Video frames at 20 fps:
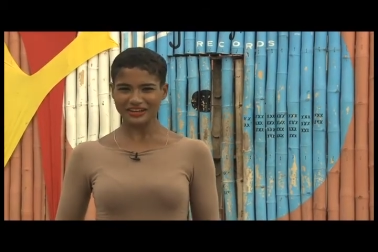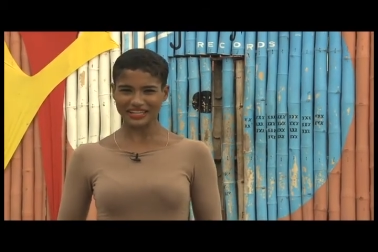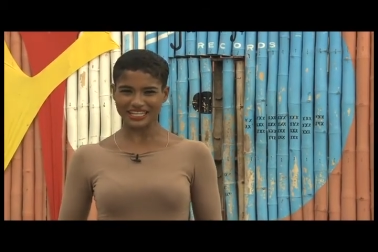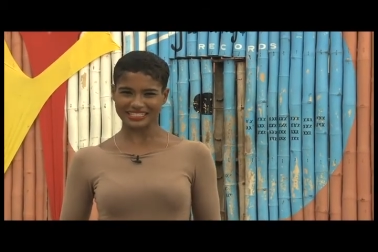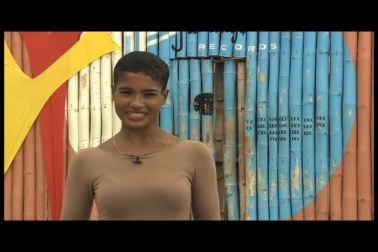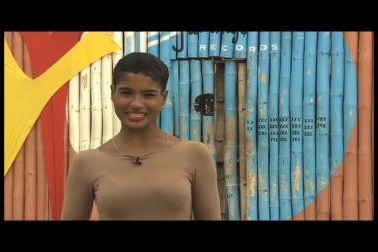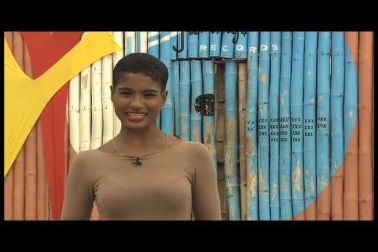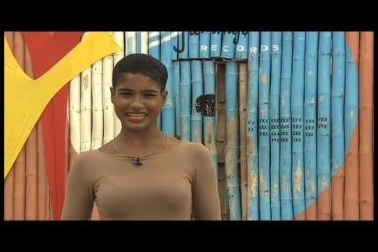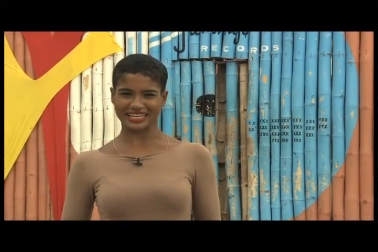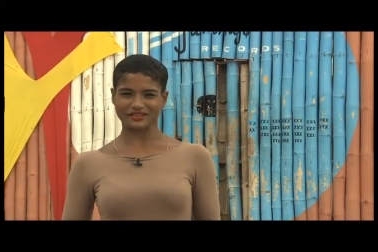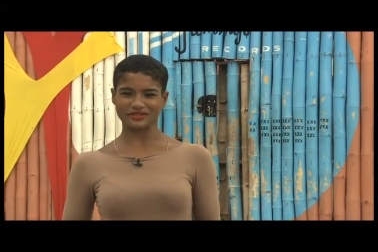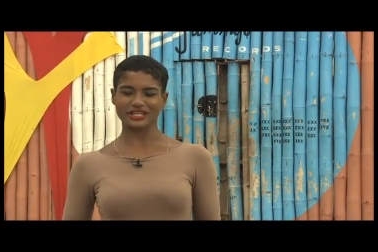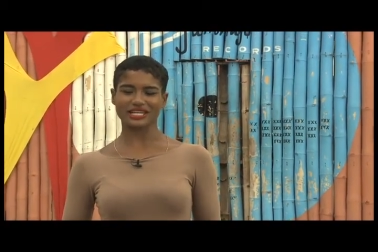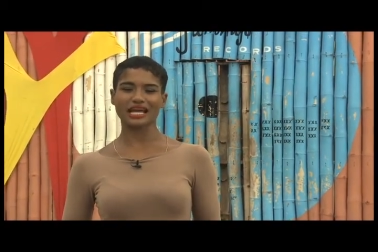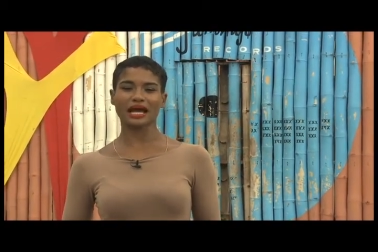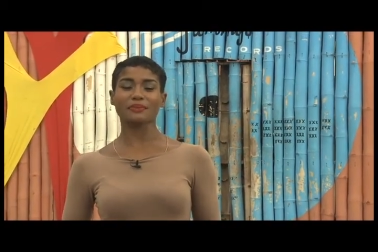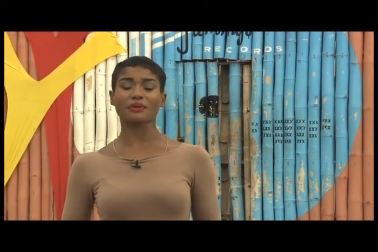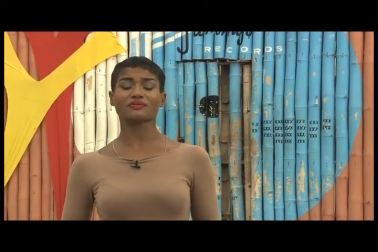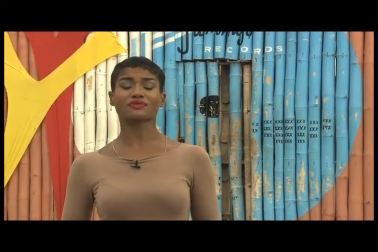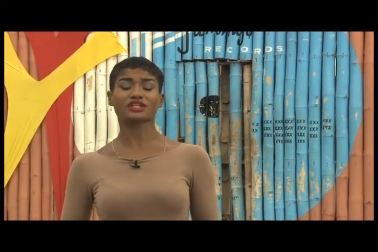Now, let's take a
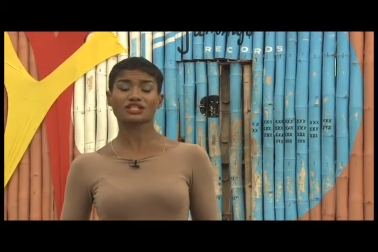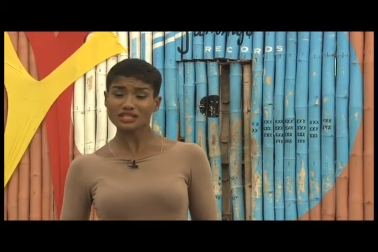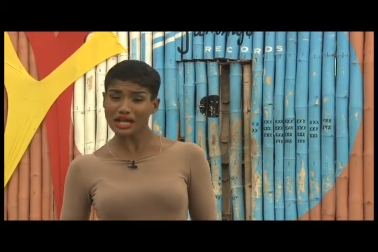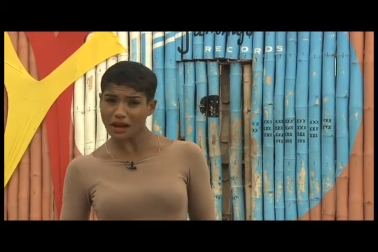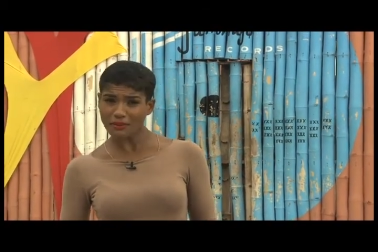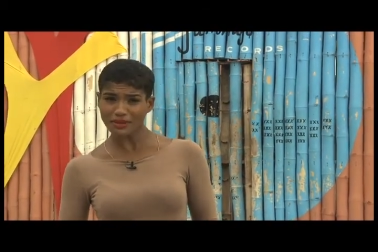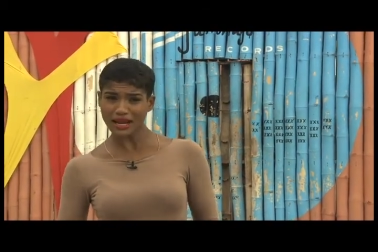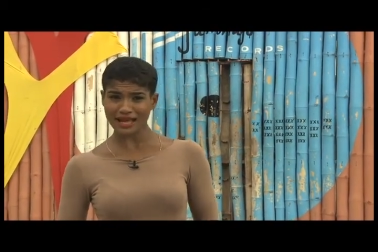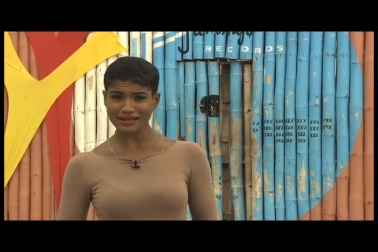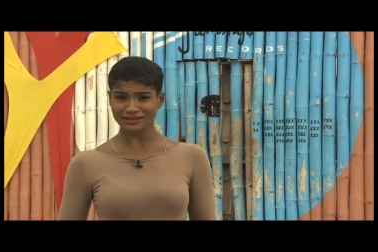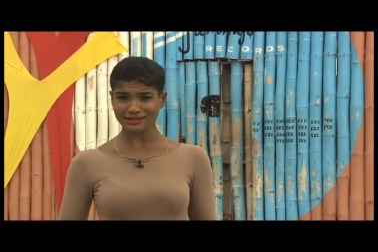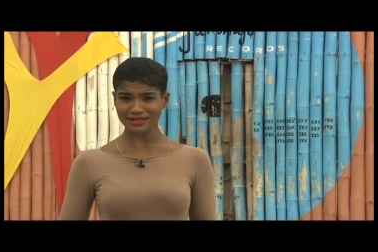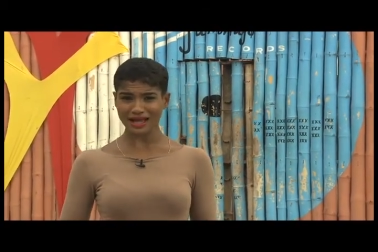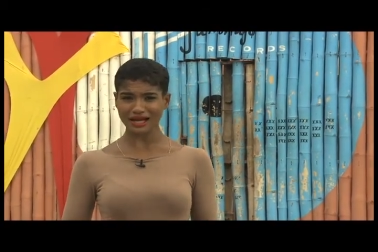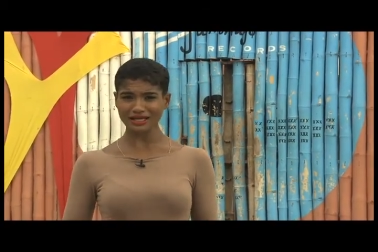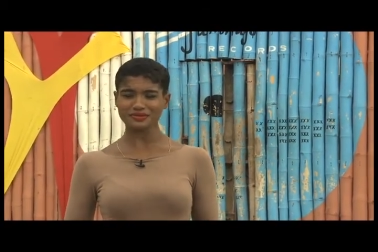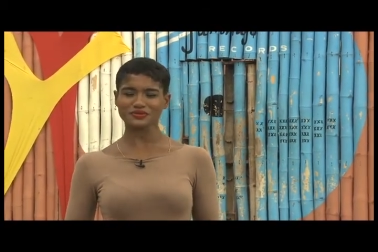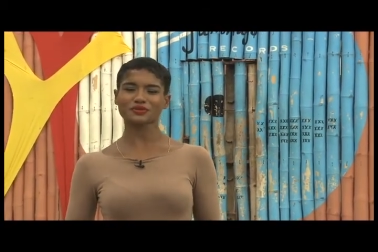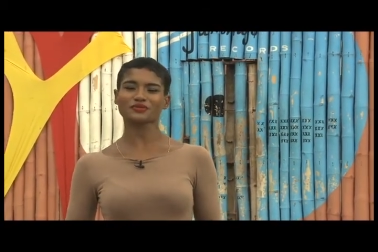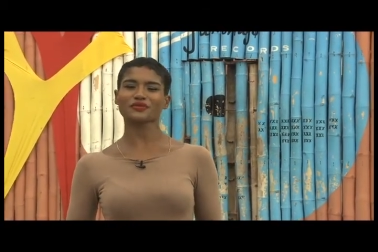recap of the top 9
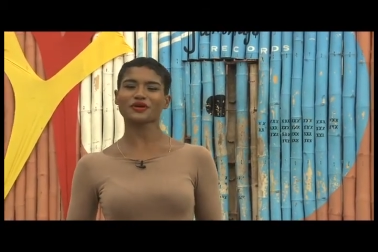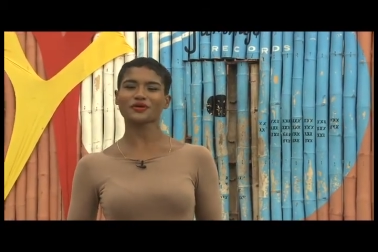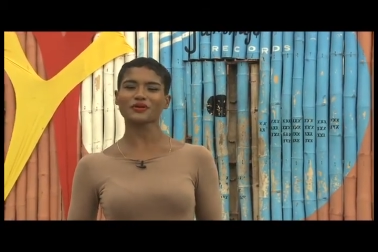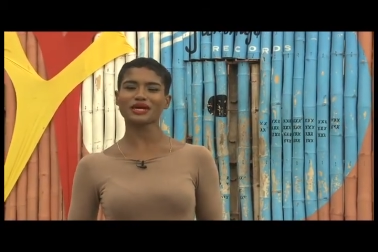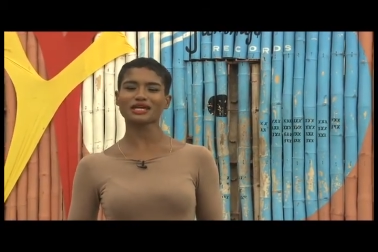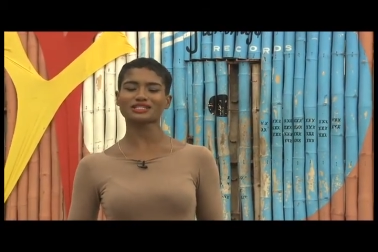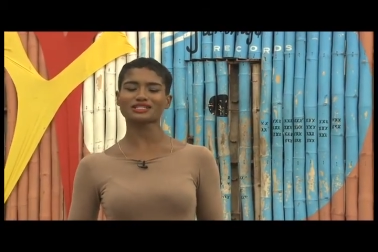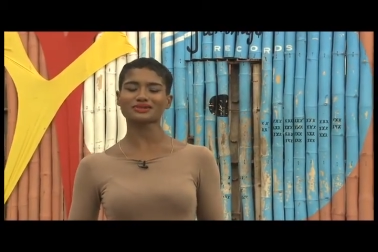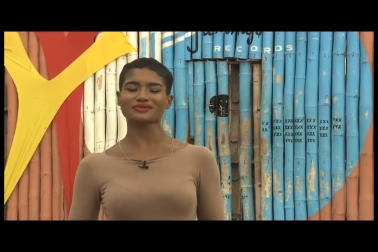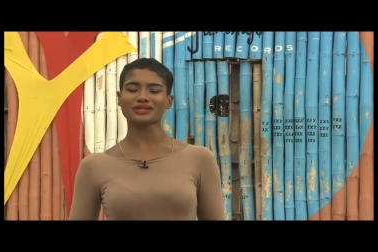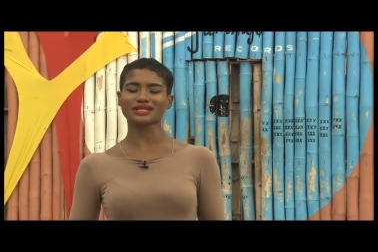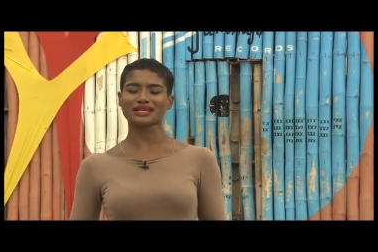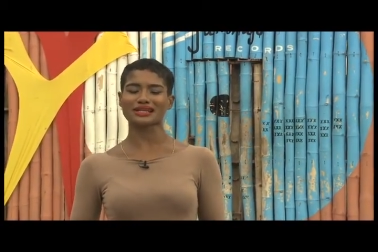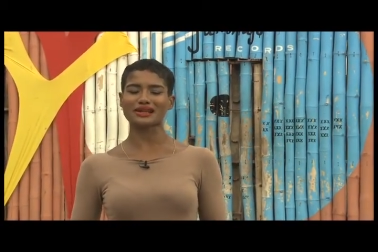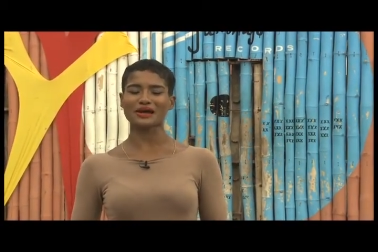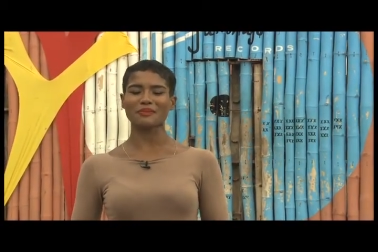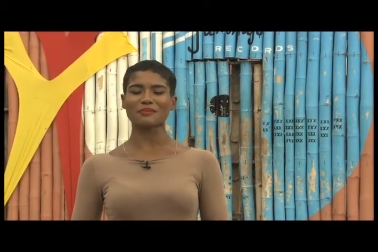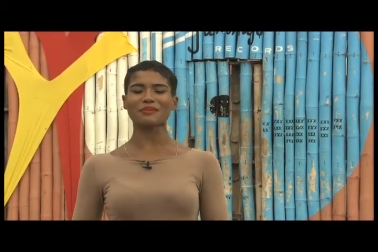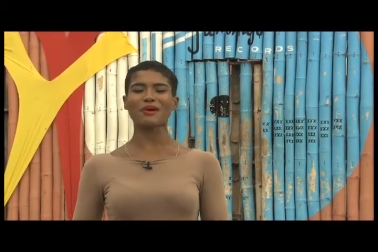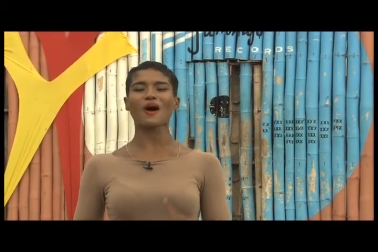songs before we hit you with the
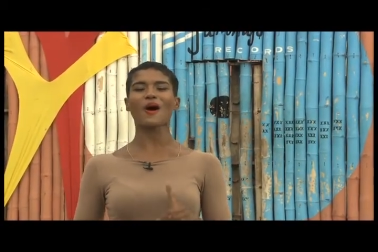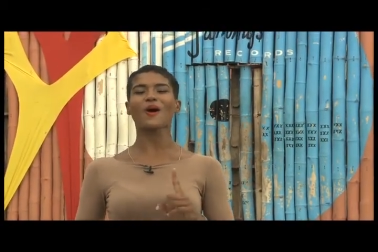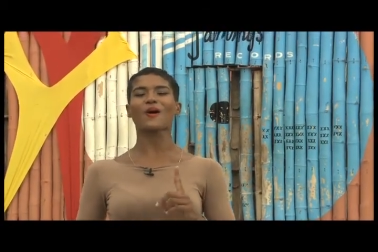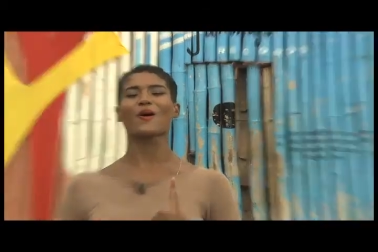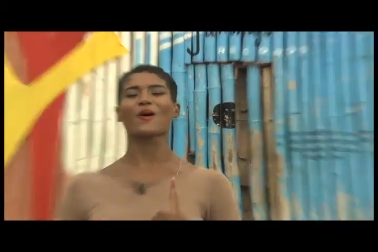number